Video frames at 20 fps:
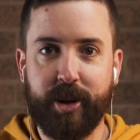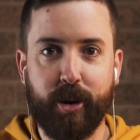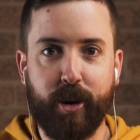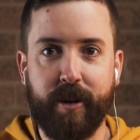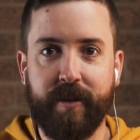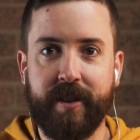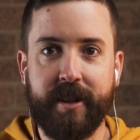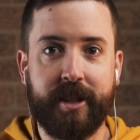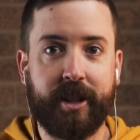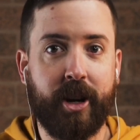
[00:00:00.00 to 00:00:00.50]
or
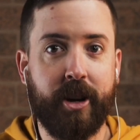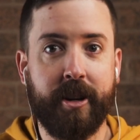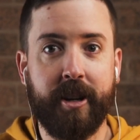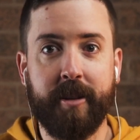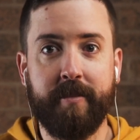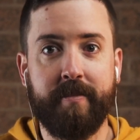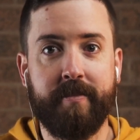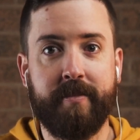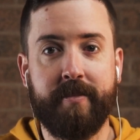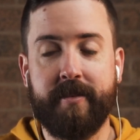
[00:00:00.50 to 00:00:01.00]
if it's going
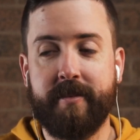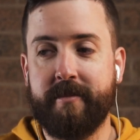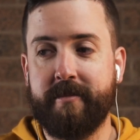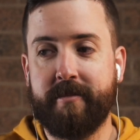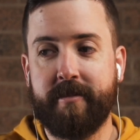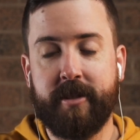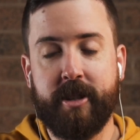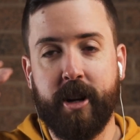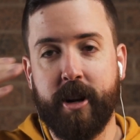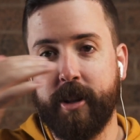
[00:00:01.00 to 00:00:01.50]

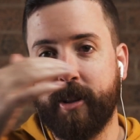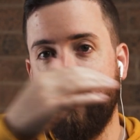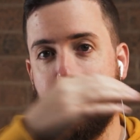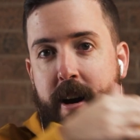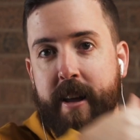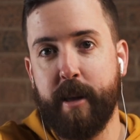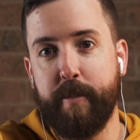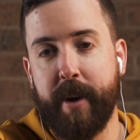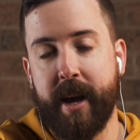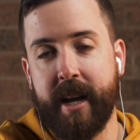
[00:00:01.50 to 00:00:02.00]
to, die
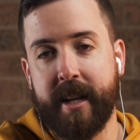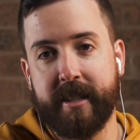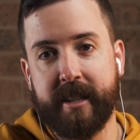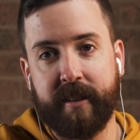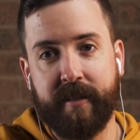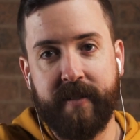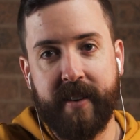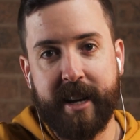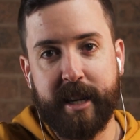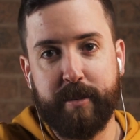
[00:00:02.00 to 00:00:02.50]
in the pants
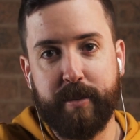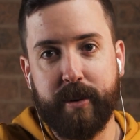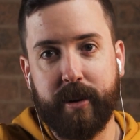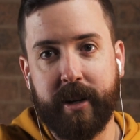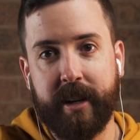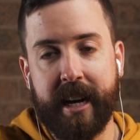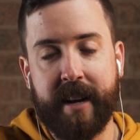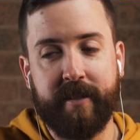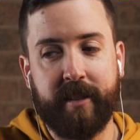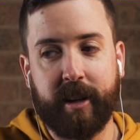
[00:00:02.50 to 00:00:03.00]
like Facebook
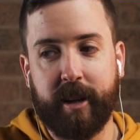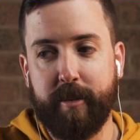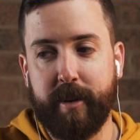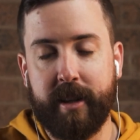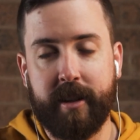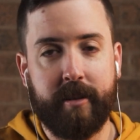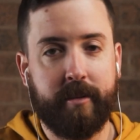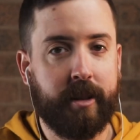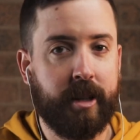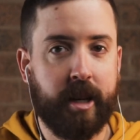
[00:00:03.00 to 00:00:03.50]
and have to
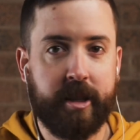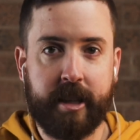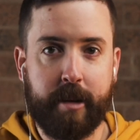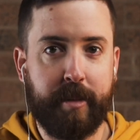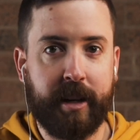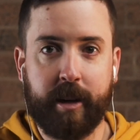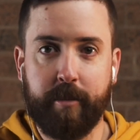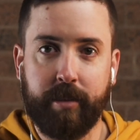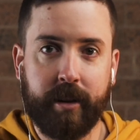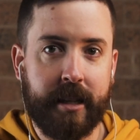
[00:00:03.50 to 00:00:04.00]
be
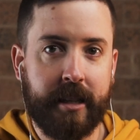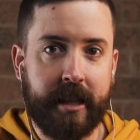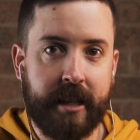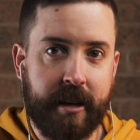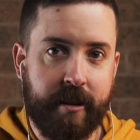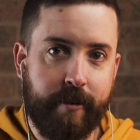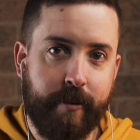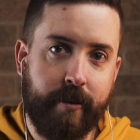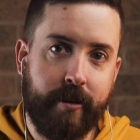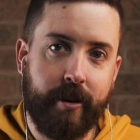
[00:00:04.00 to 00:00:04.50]
something completely
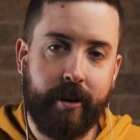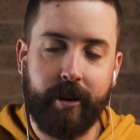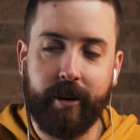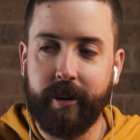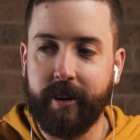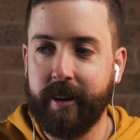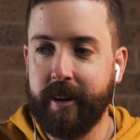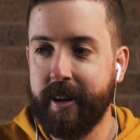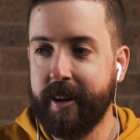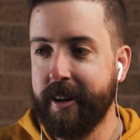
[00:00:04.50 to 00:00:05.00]
different
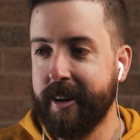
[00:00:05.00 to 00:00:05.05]
or